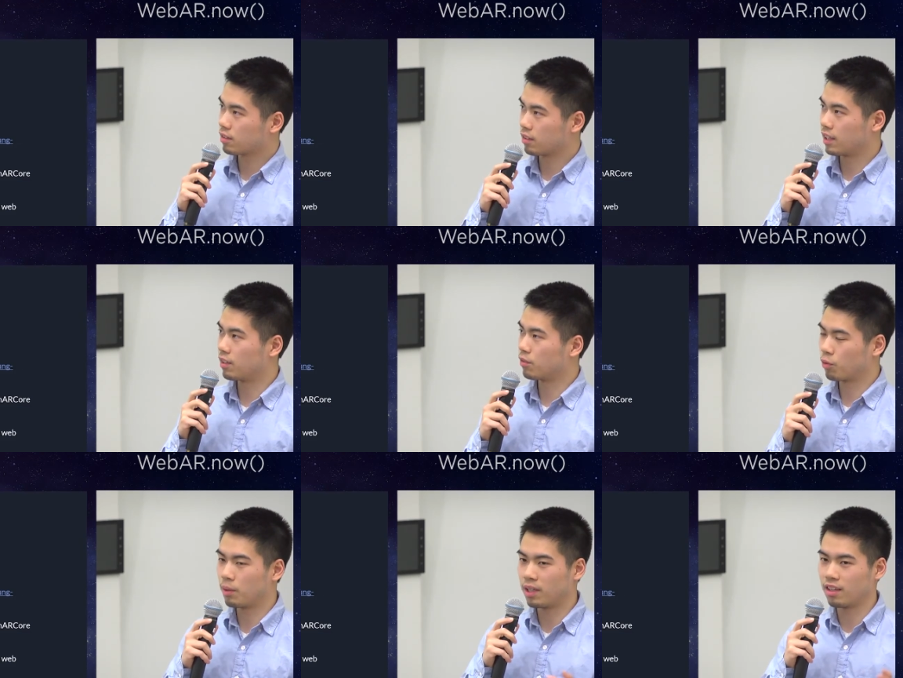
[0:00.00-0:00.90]
to get
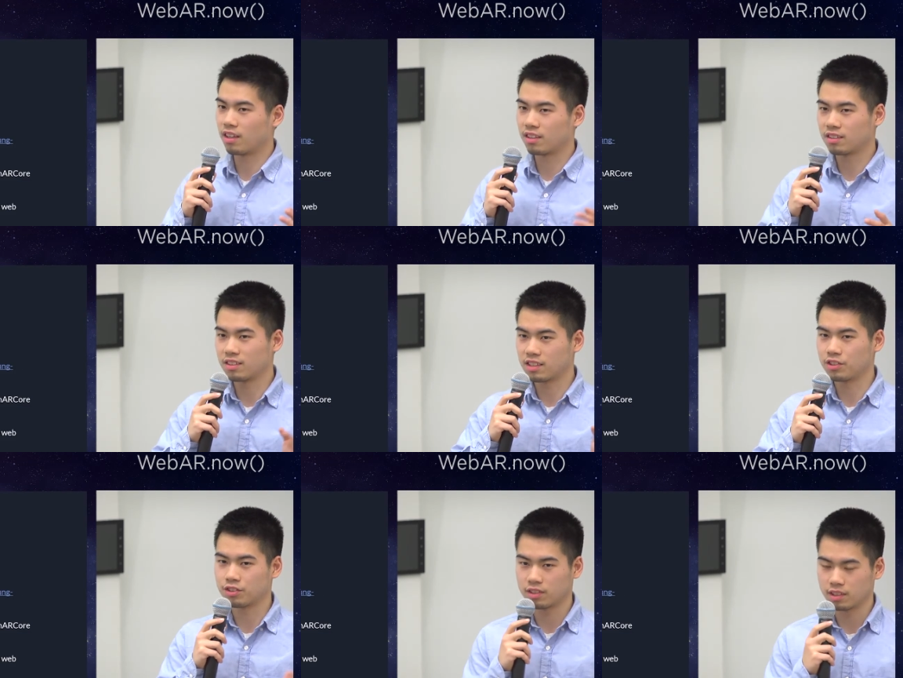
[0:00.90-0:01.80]
WebAR
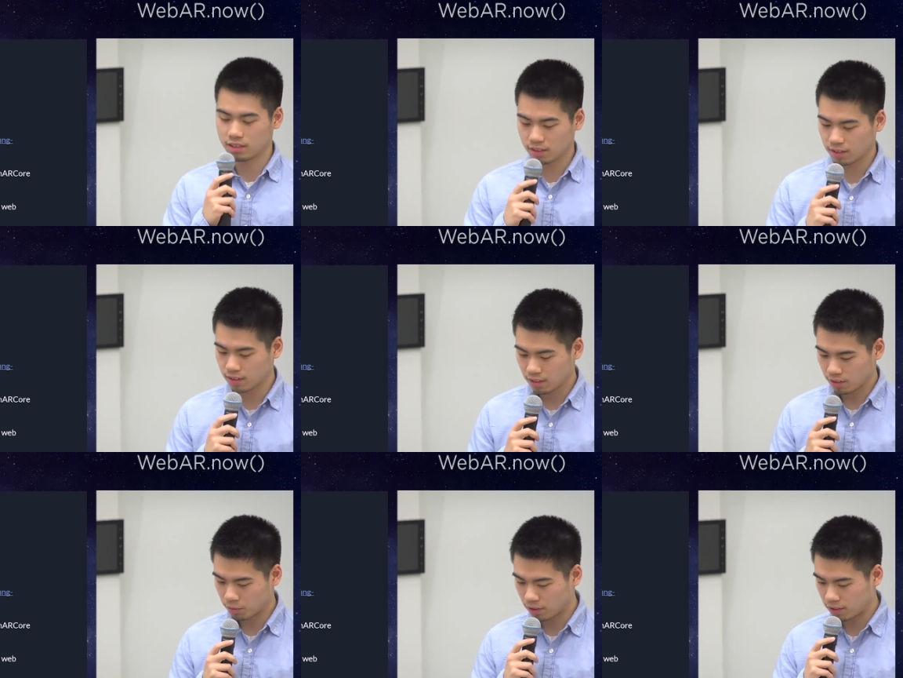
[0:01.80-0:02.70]
essentially
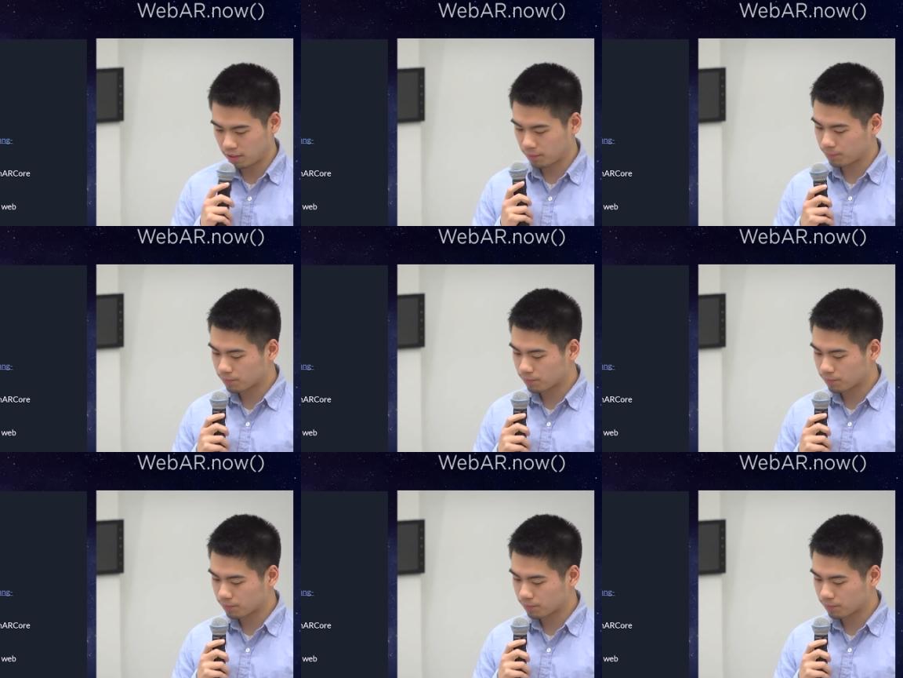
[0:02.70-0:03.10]
working.